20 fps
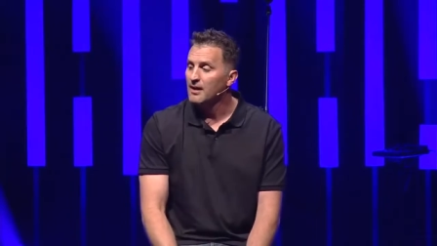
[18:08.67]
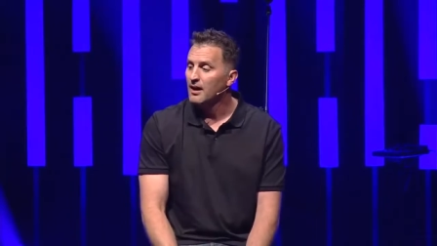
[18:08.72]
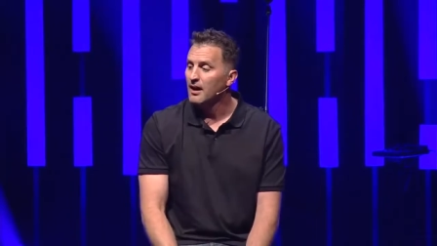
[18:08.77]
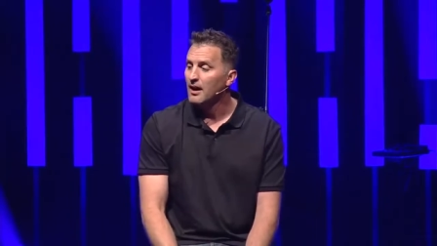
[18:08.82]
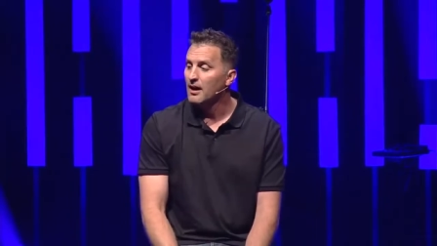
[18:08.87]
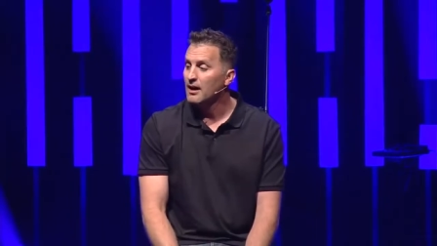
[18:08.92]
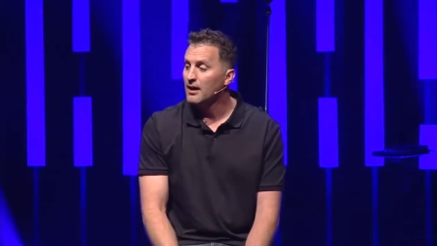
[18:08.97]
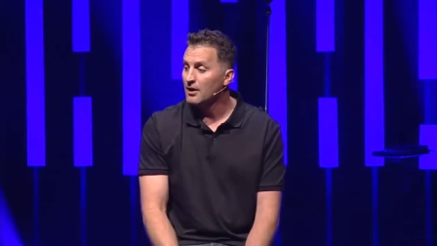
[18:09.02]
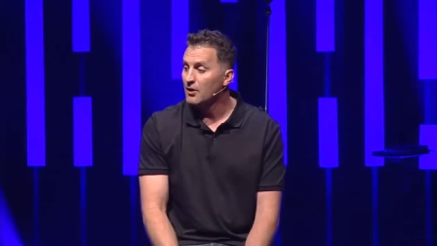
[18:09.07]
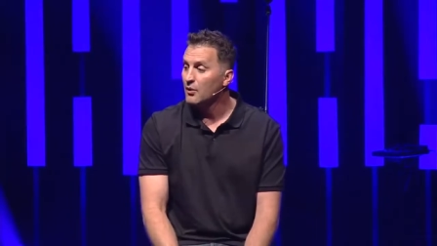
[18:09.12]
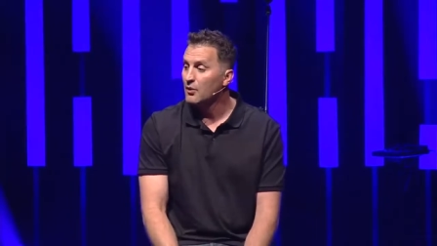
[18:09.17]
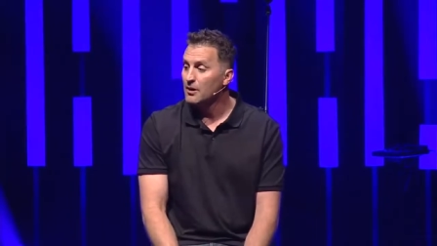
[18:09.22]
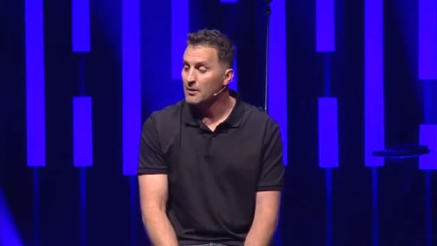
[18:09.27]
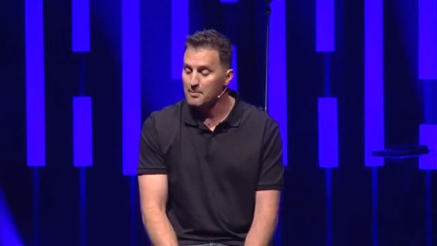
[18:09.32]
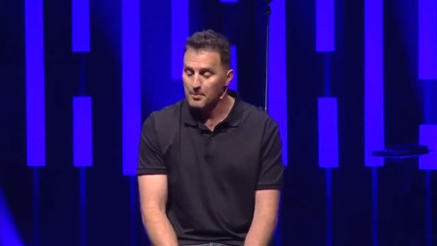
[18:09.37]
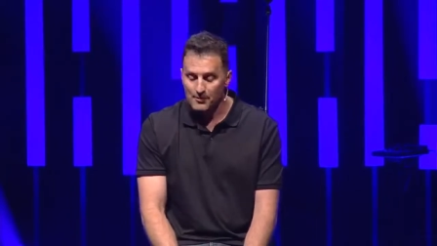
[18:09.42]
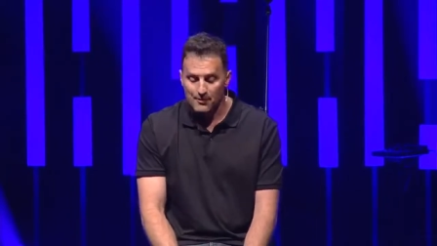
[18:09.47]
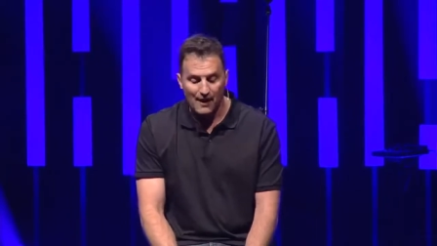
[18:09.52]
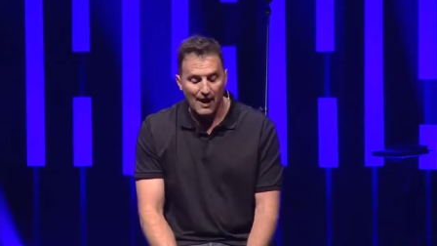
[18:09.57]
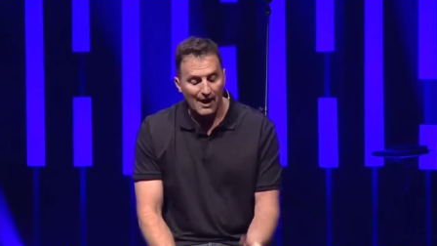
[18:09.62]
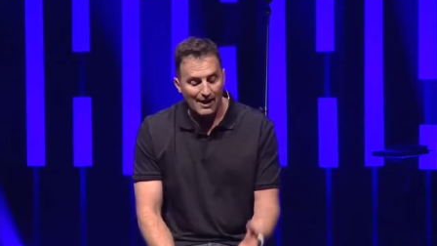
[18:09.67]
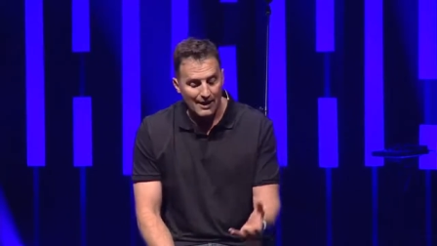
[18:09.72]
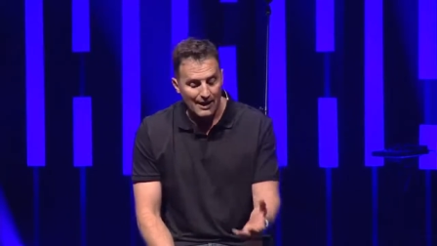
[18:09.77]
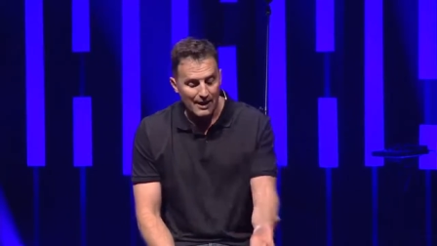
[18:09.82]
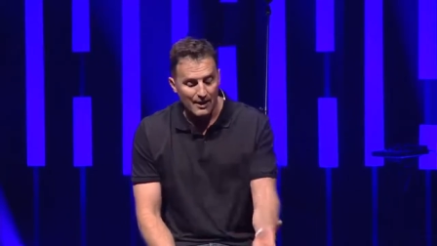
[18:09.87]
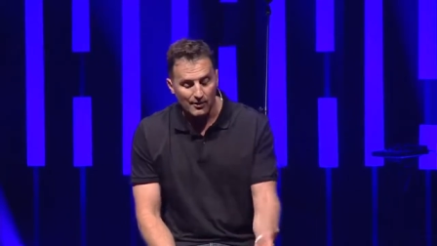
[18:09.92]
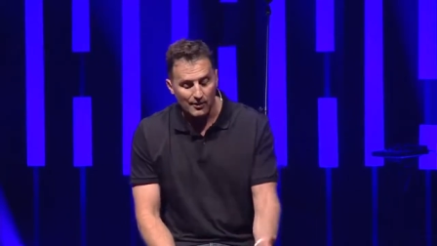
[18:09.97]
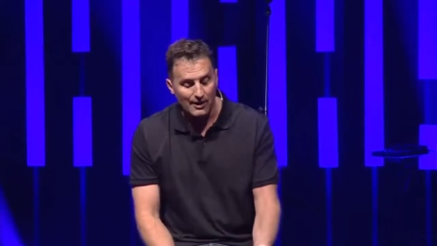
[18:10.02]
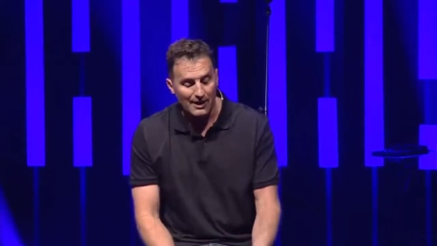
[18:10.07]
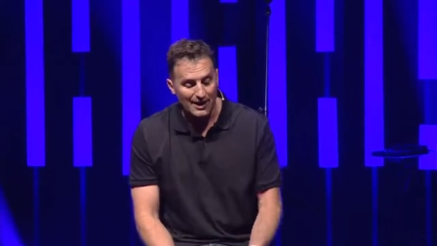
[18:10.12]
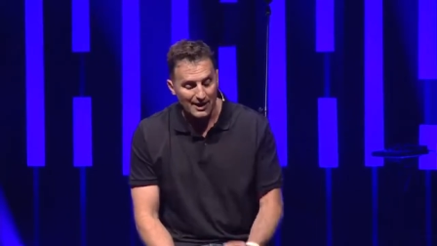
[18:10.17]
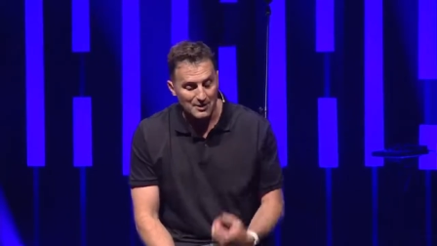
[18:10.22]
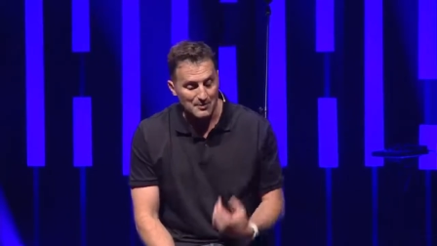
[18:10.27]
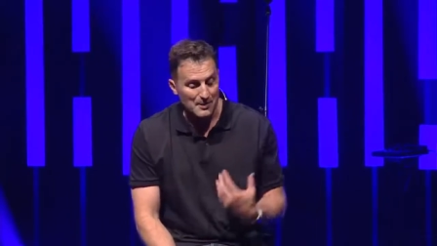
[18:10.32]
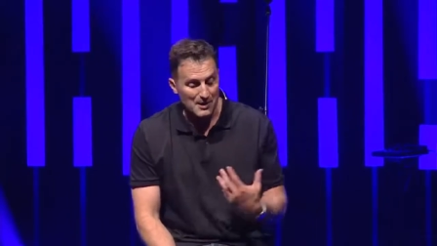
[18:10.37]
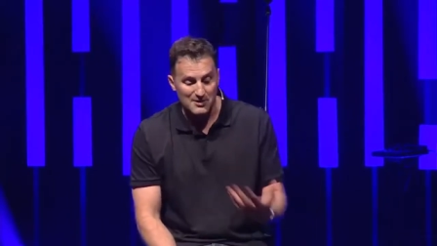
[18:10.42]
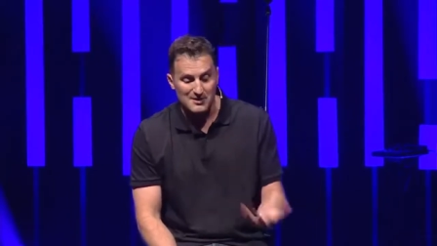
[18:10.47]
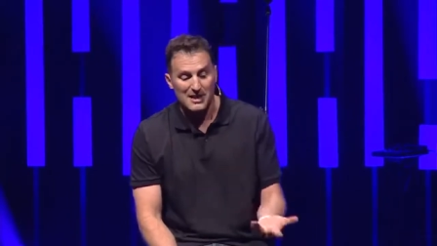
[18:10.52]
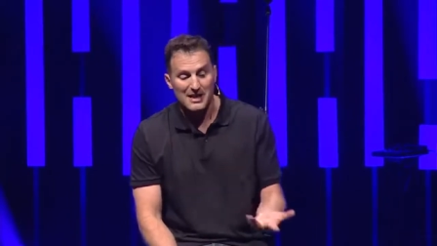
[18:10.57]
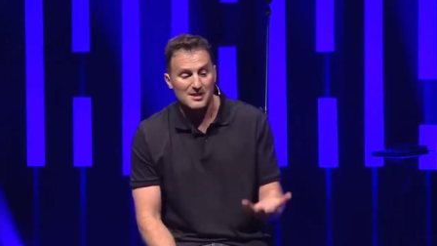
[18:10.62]
uh, going to provide healing, it's
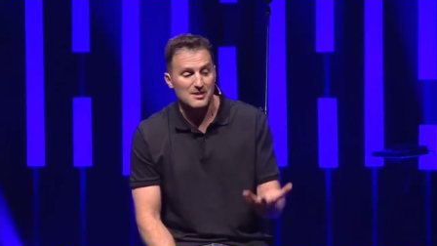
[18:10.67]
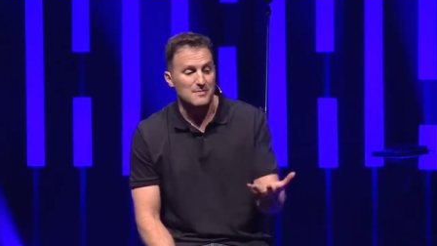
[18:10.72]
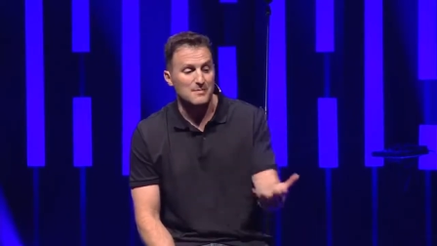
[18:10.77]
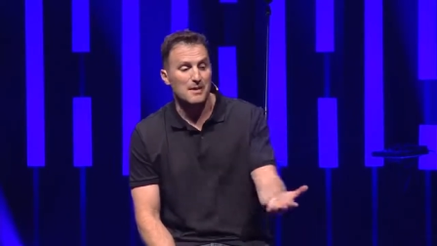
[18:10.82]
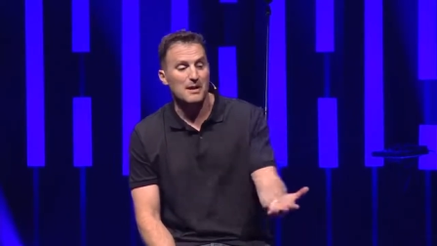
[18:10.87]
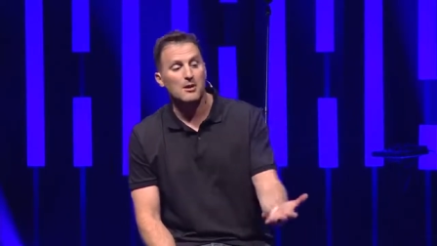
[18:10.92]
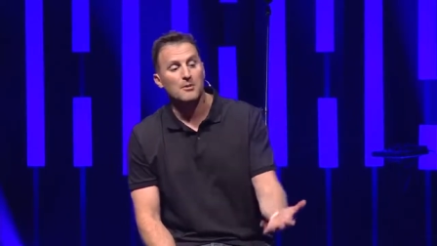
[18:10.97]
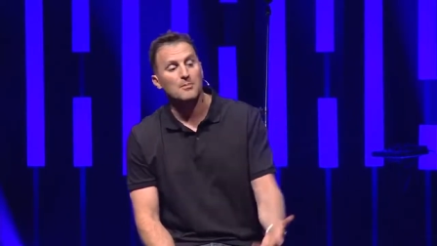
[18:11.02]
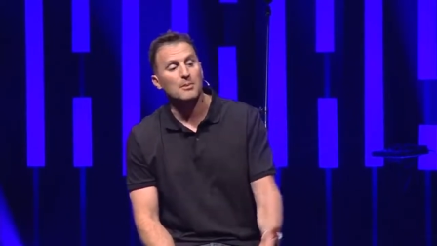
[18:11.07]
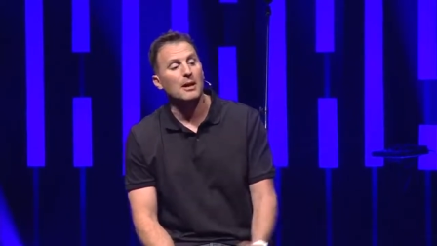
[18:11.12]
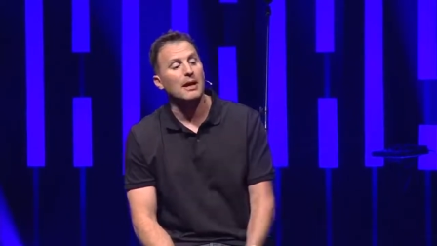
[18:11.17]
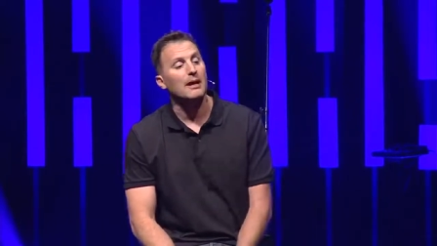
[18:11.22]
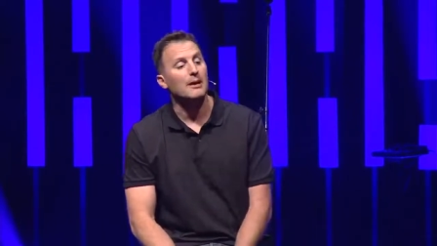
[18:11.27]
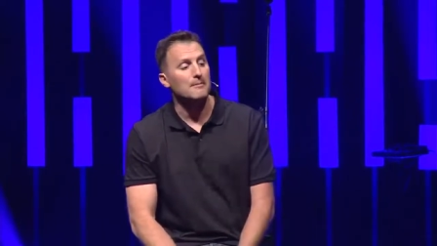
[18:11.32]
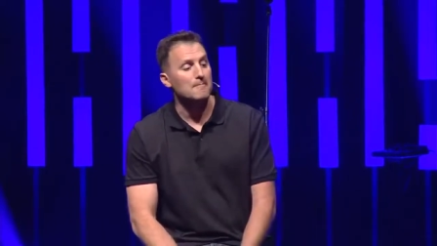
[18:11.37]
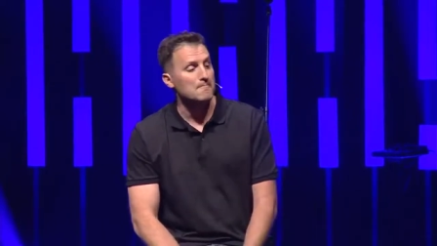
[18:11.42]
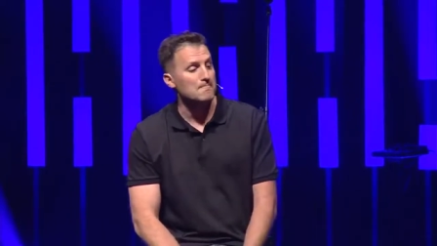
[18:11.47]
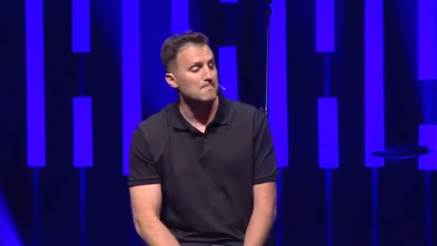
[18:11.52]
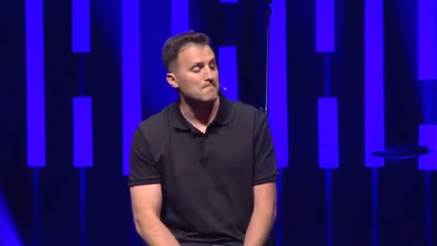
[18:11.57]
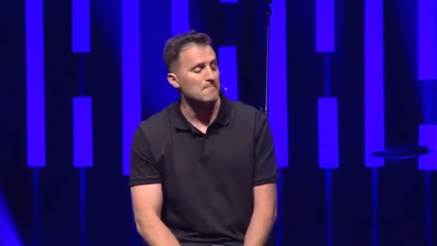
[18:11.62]
because He has a better plan.